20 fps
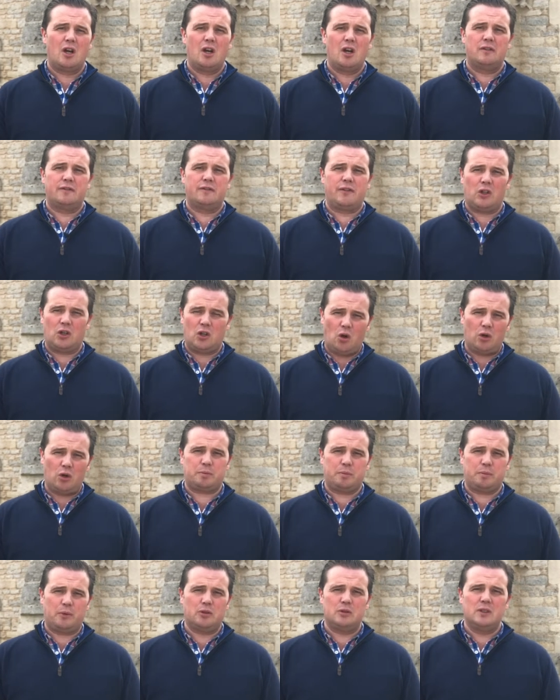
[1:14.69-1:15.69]
for the
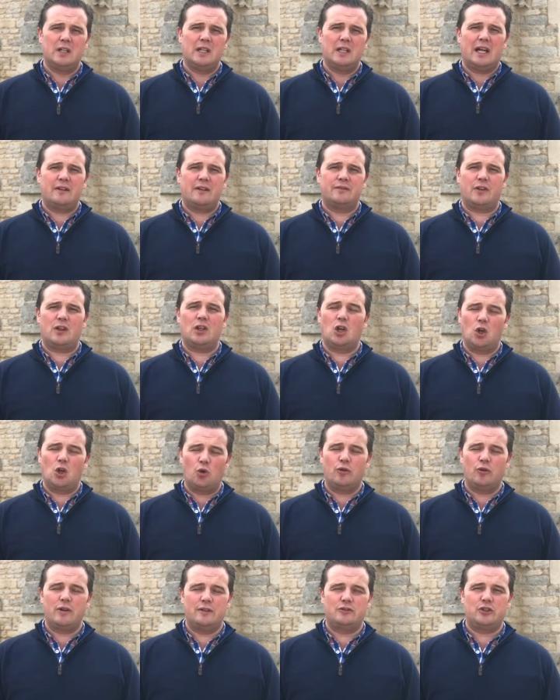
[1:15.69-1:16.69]
gospel and for the
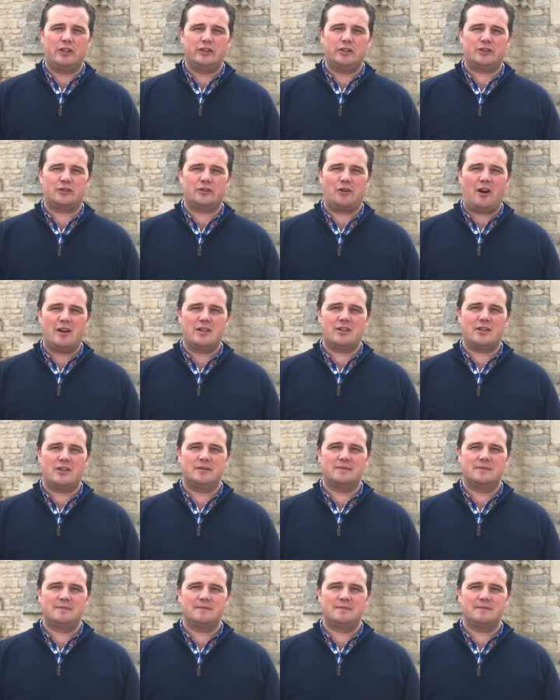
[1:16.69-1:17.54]
glory of Jesus Christ.